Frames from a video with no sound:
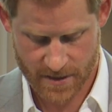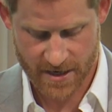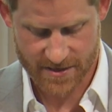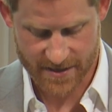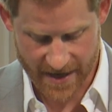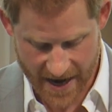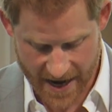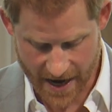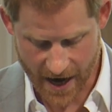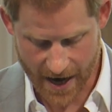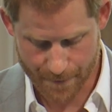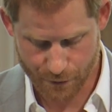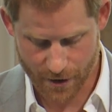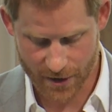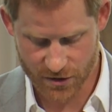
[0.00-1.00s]
Today, I
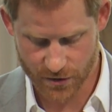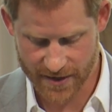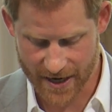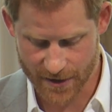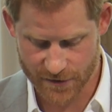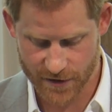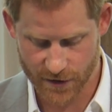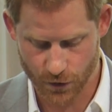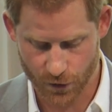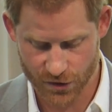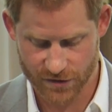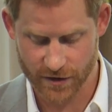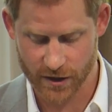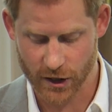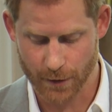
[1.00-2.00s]
am proud to announce the launch
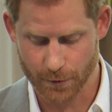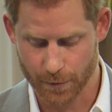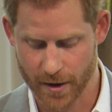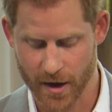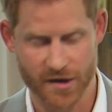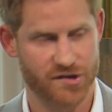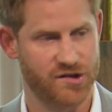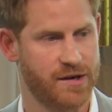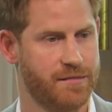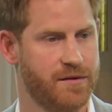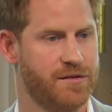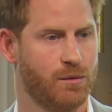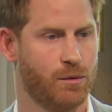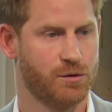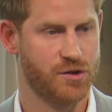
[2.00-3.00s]
of a global partnership
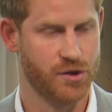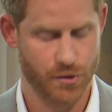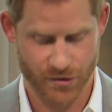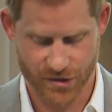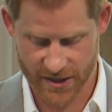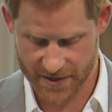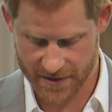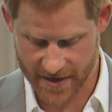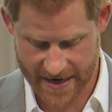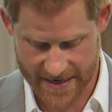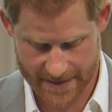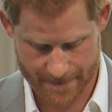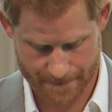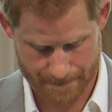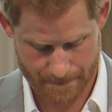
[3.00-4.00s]
that will do just
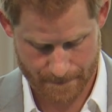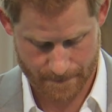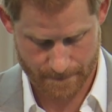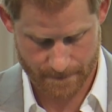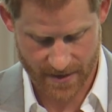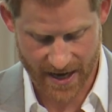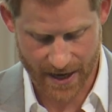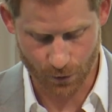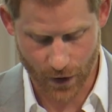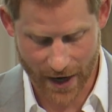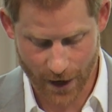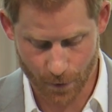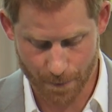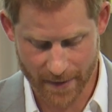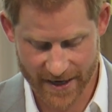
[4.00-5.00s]
that. It will
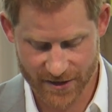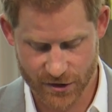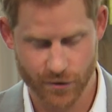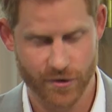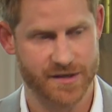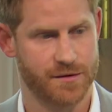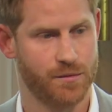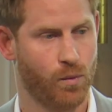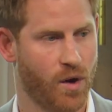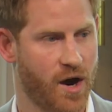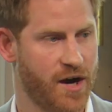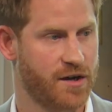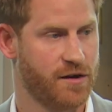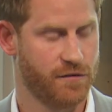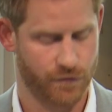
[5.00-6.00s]
help make tourism
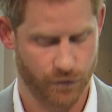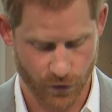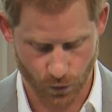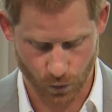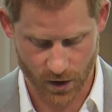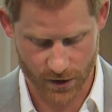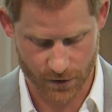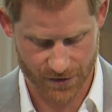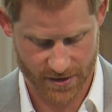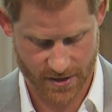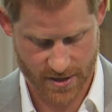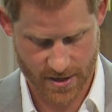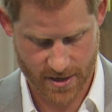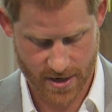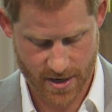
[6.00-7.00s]
work for the world.
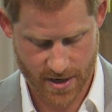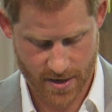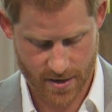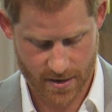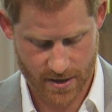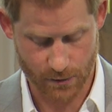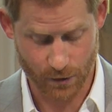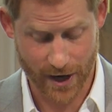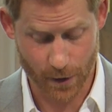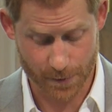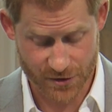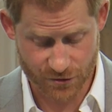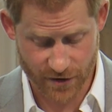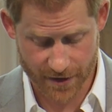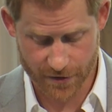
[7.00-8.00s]
It will help
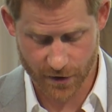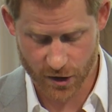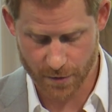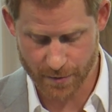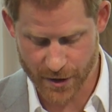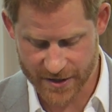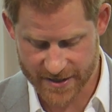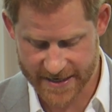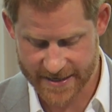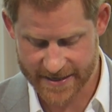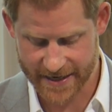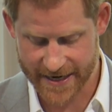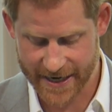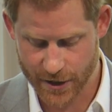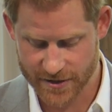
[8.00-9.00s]
strengthen communities
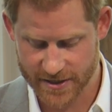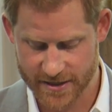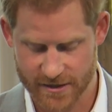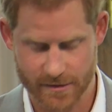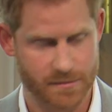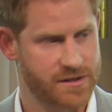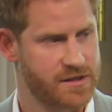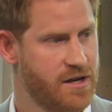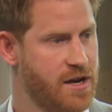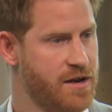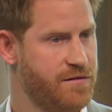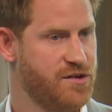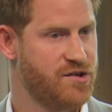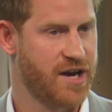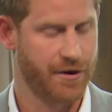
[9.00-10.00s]
and ecosystems
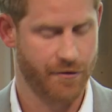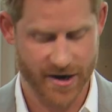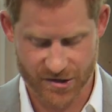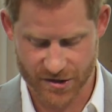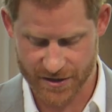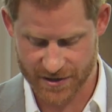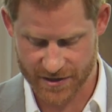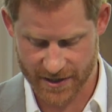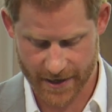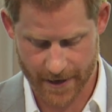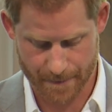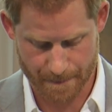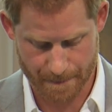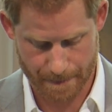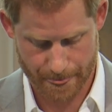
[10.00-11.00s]
for generations to
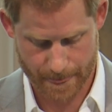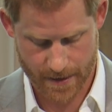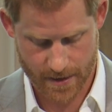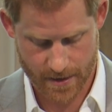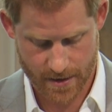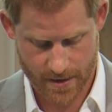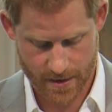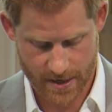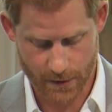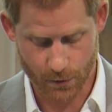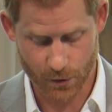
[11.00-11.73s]
come. It